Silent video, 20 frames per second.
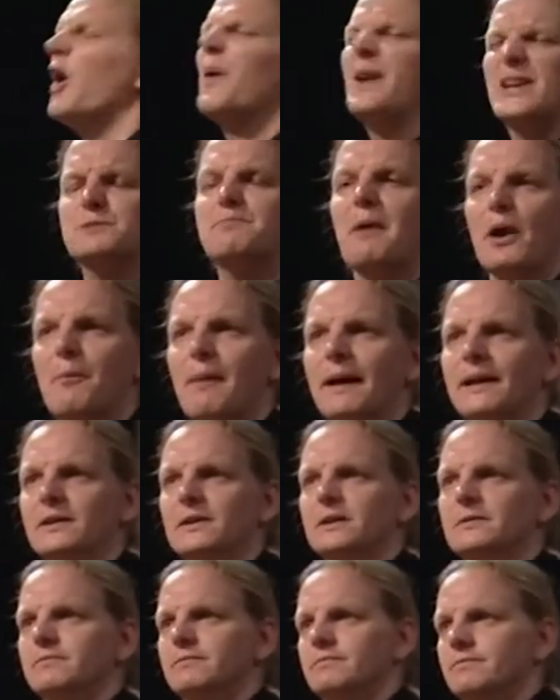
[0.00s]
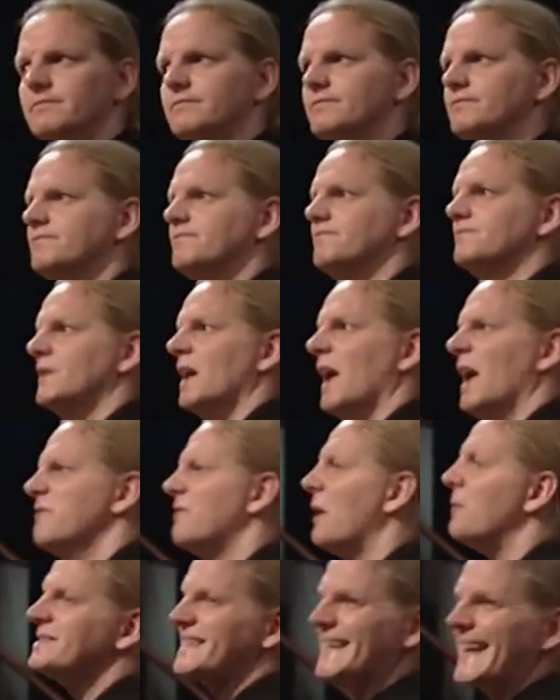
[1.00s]
are experimental.
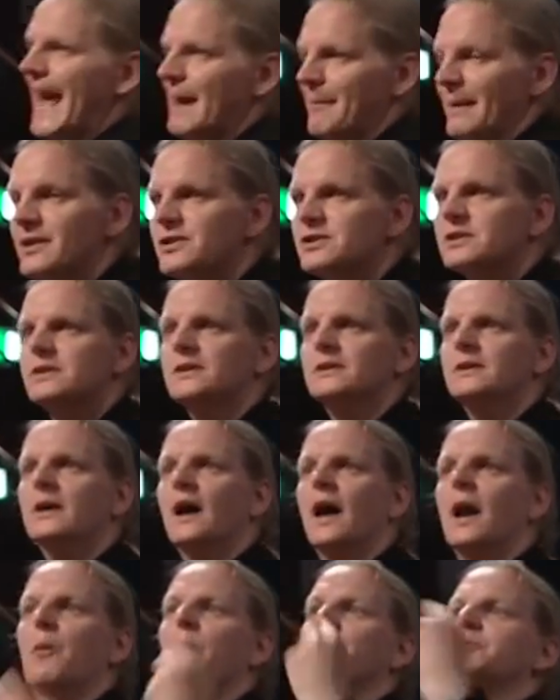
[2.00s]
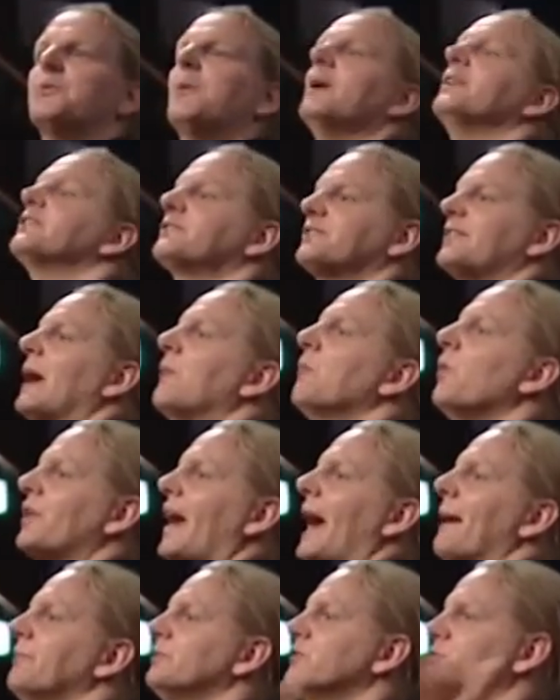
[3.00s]
If I was a chemist and I want to understand what
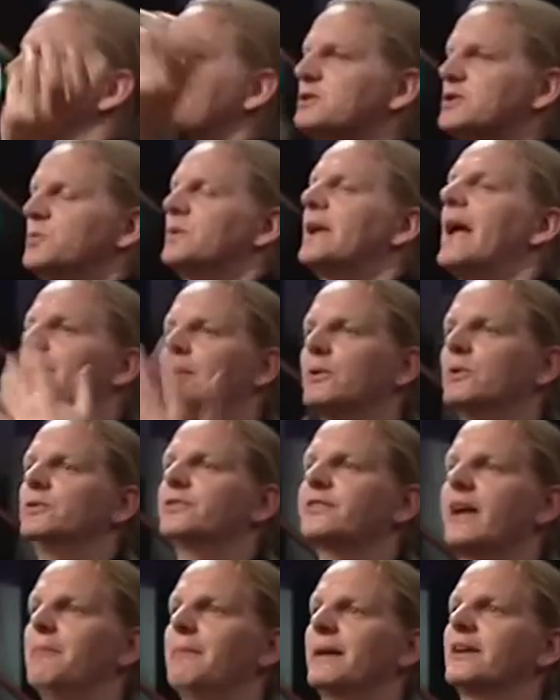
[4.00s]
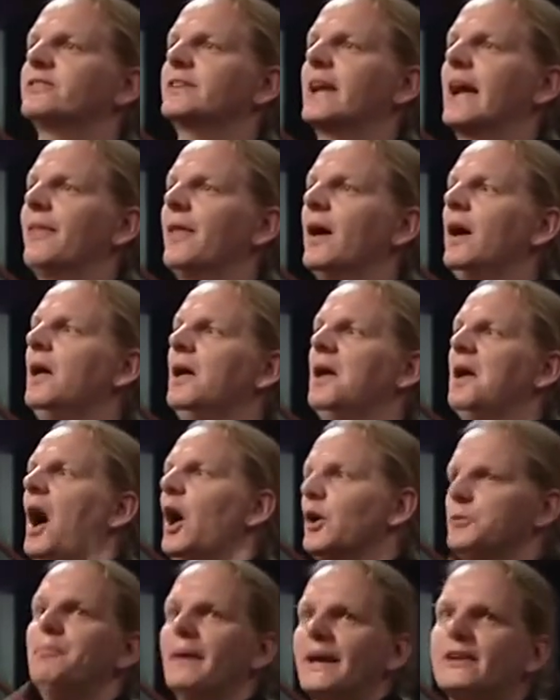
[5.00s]
happens when two chemicals get mixed together,
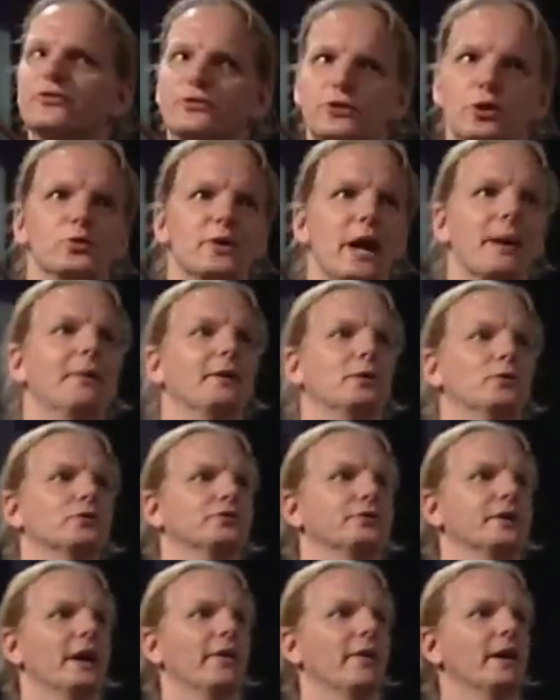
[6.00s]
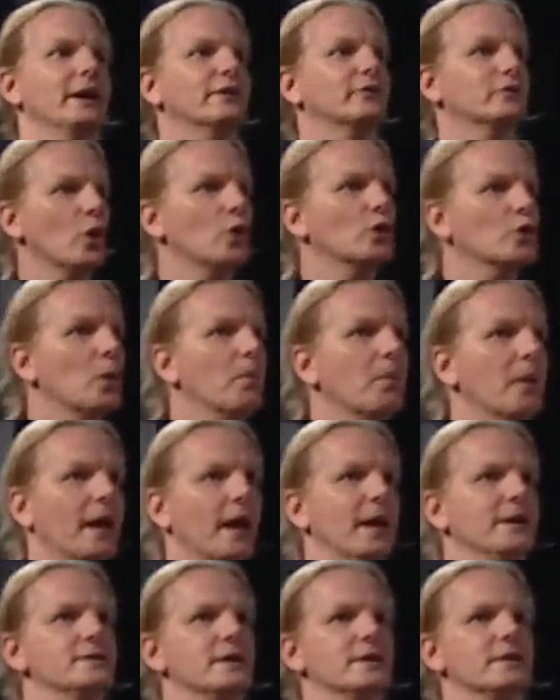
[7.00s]
I'd mix two chemicals together. It's not
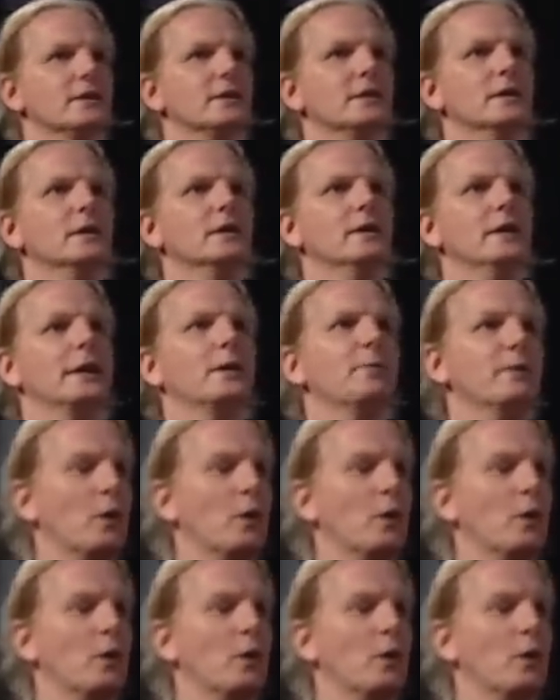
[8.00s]
complicated. It can